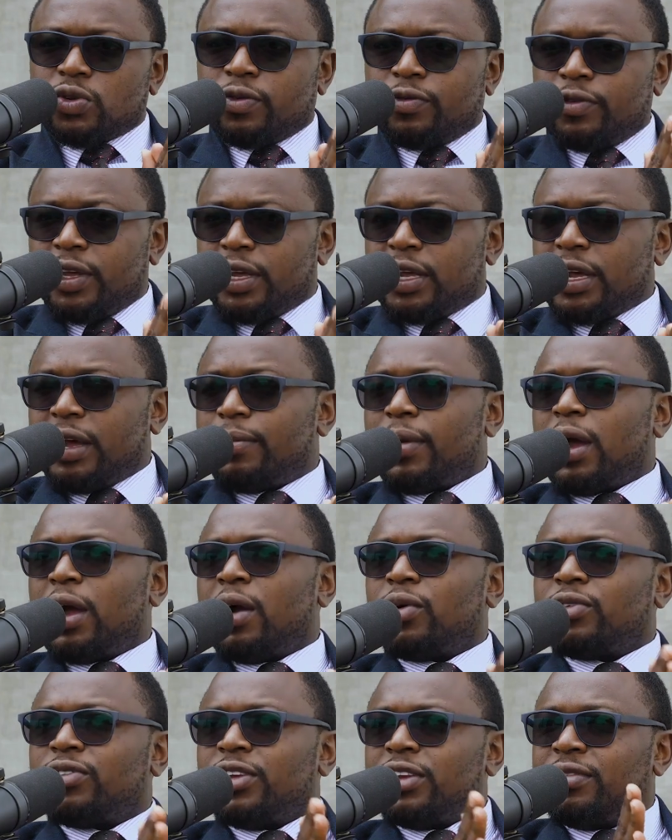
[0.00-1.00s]
of income. I
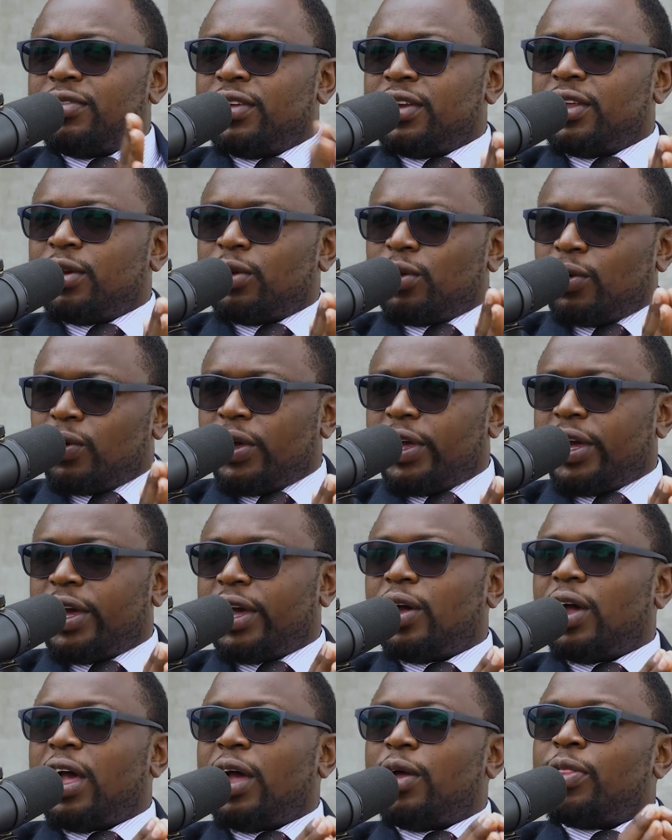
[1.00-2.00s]
wasn't even a lawyer.
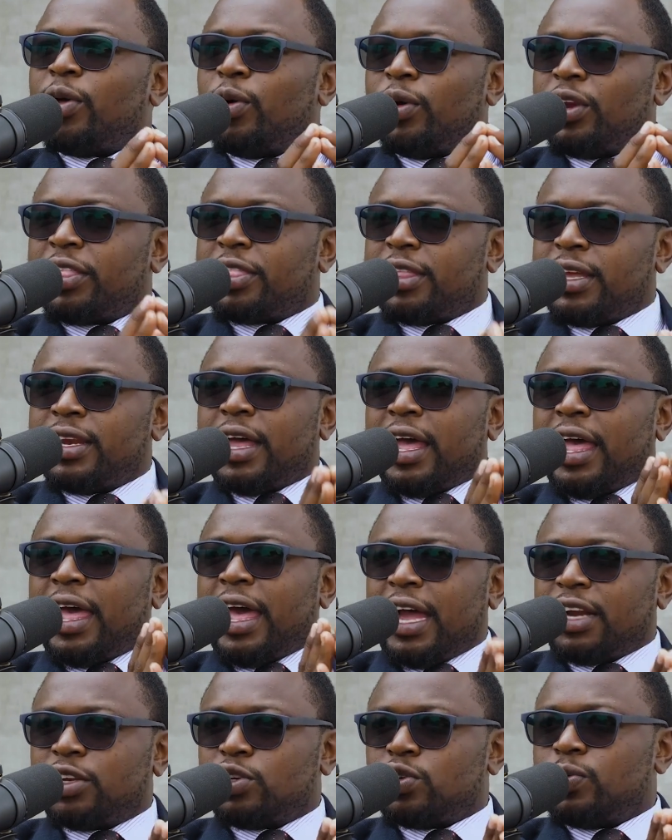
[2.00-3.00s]
The only thing I
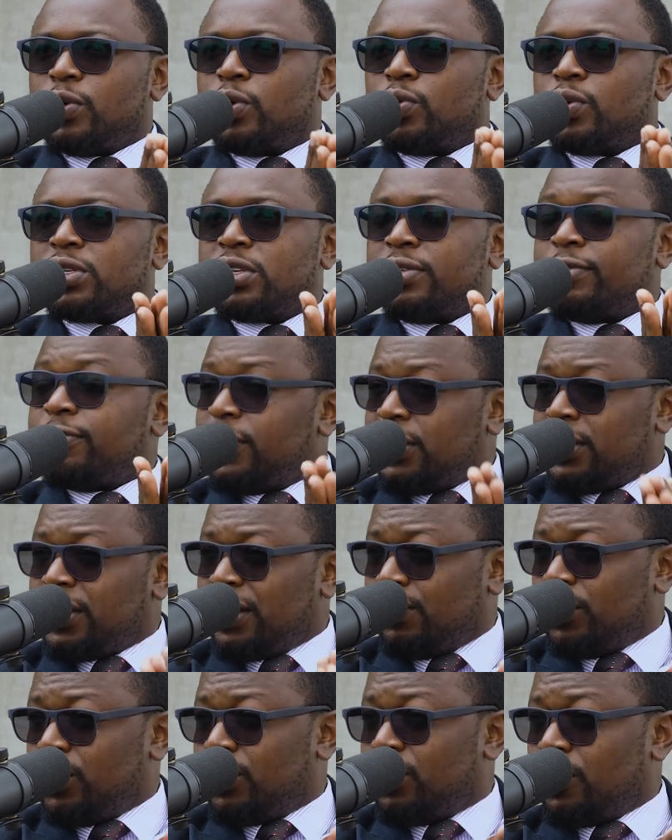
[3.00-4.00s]
had to me was a
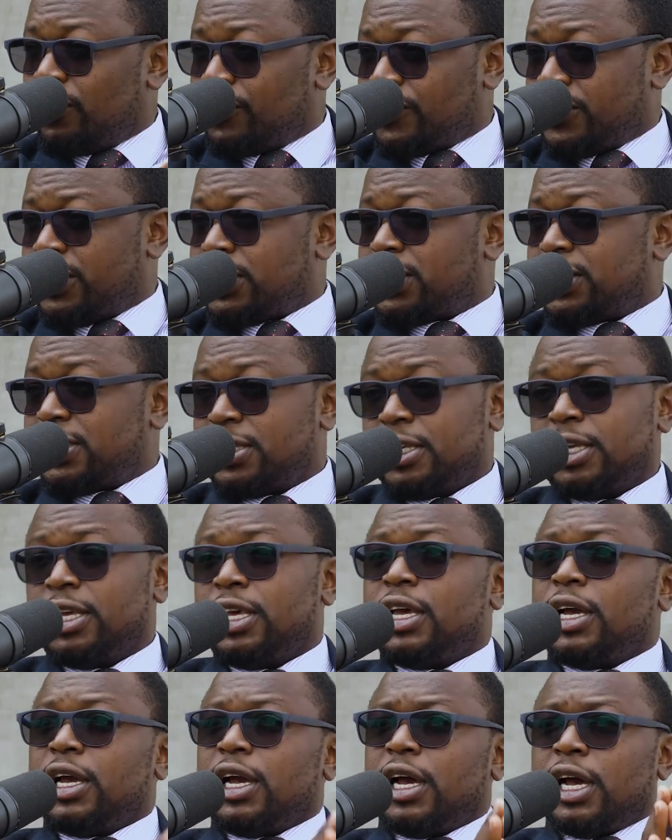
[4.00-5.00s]
VW Golf 6
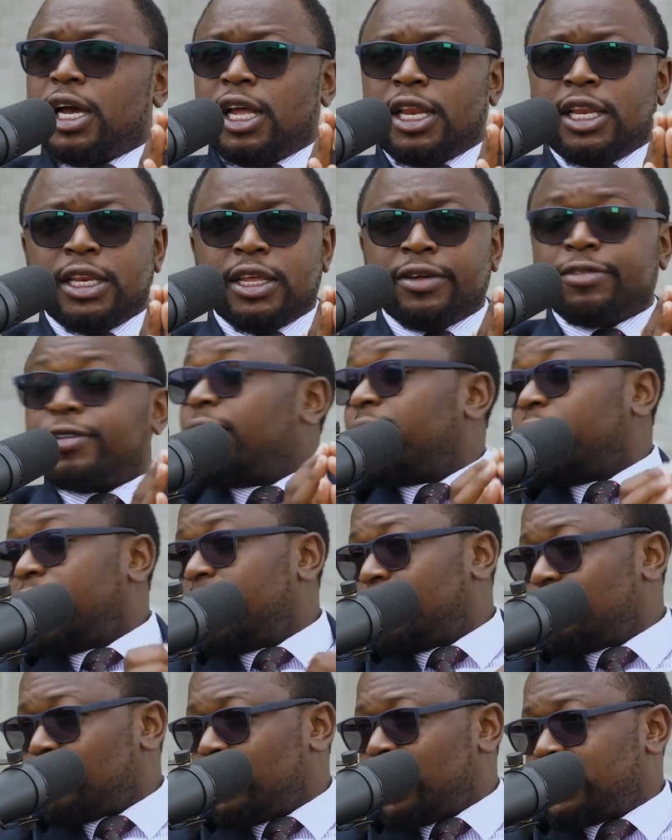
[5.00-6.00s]
and a
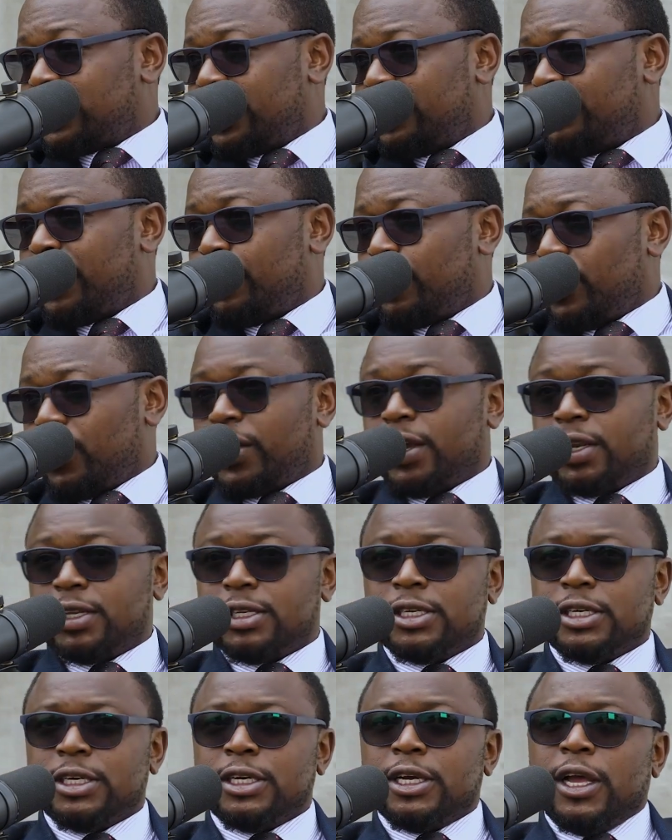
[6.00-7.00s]
500 kwacha in my pocket.